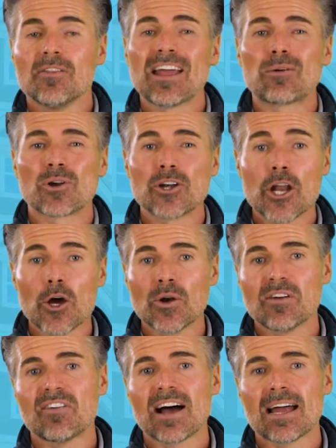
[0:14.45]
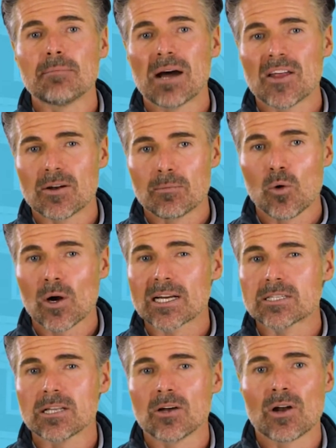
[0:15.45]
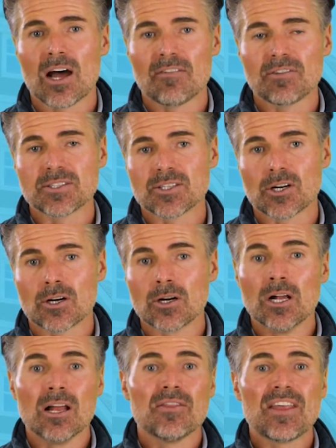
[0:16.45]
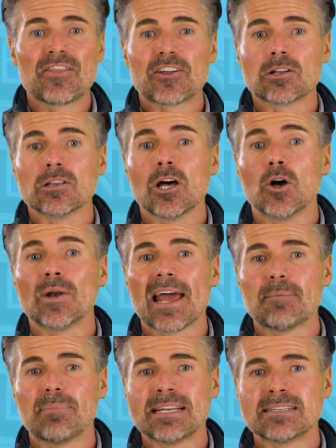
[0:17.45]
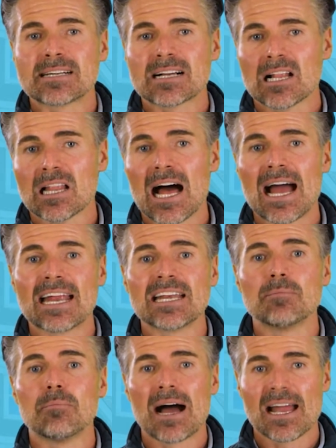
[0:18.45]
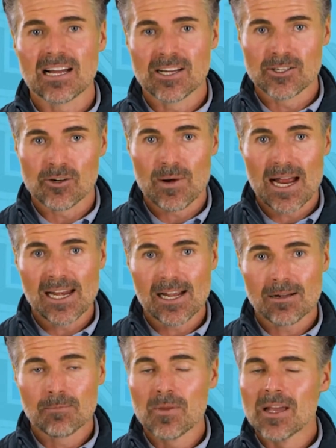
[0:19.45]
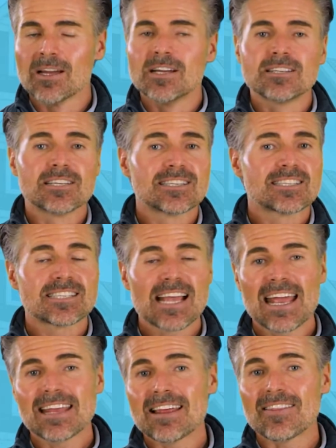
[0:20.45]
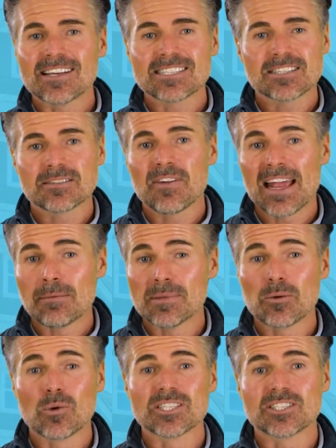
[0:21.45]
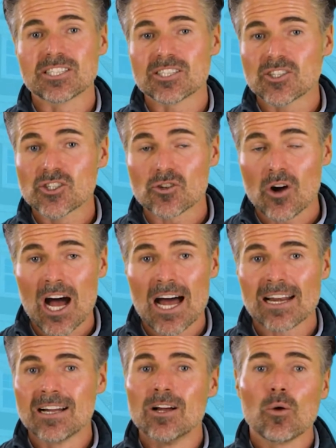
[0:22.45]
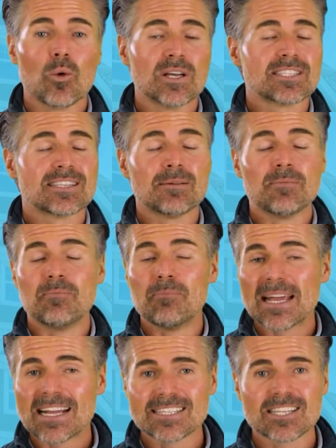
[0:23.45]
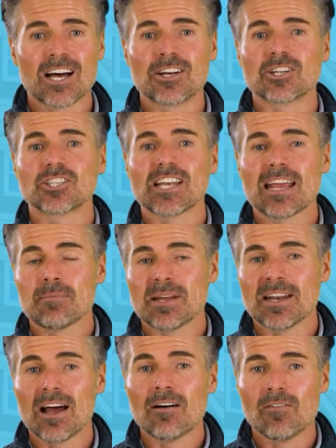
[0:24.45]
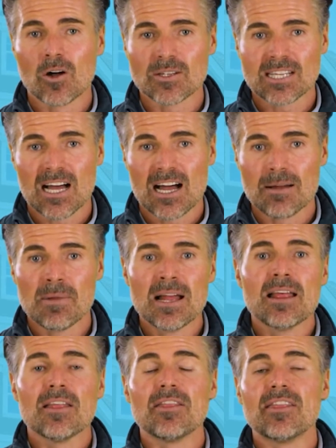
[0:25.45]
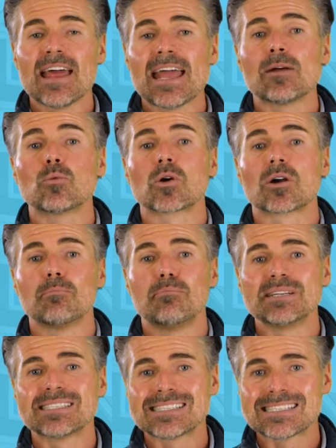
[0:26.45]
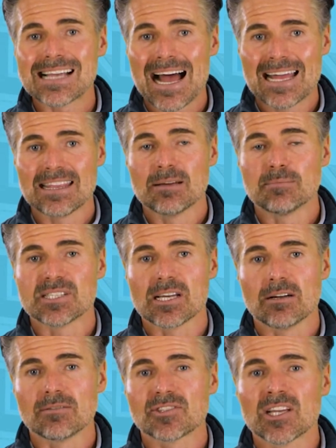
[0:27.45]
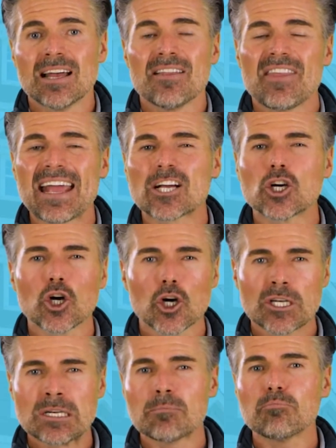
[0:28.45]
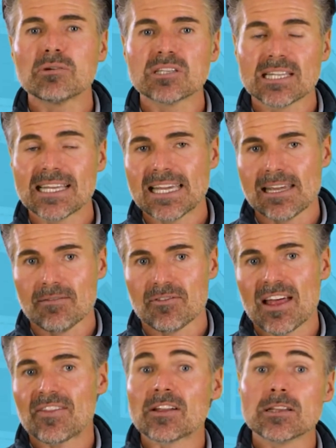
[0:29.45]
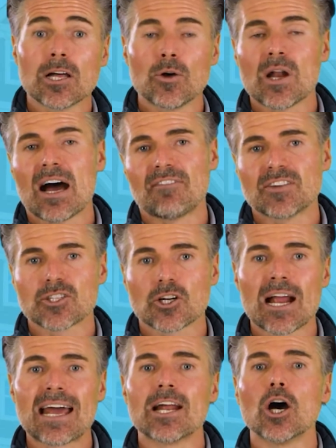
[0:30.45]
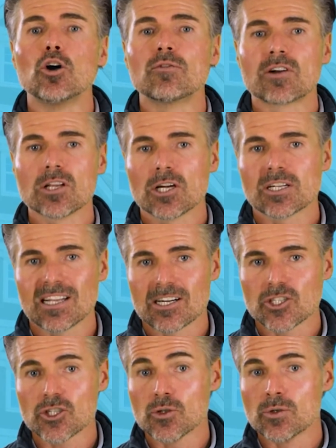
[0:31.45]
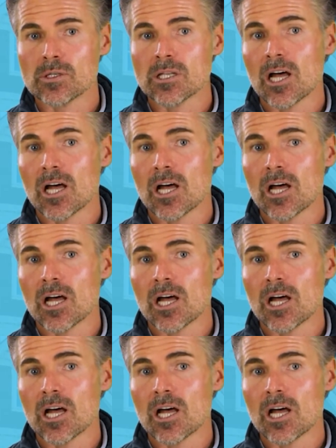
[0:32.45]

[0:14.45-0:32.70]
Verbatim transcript: they were notified by their mortgage loan officer that their loan had been declined by underwriting. To say that this family was distraught was the biggest understatement of all time. They were beside themselves. They couldn't believe that the loan officer had overlooked their student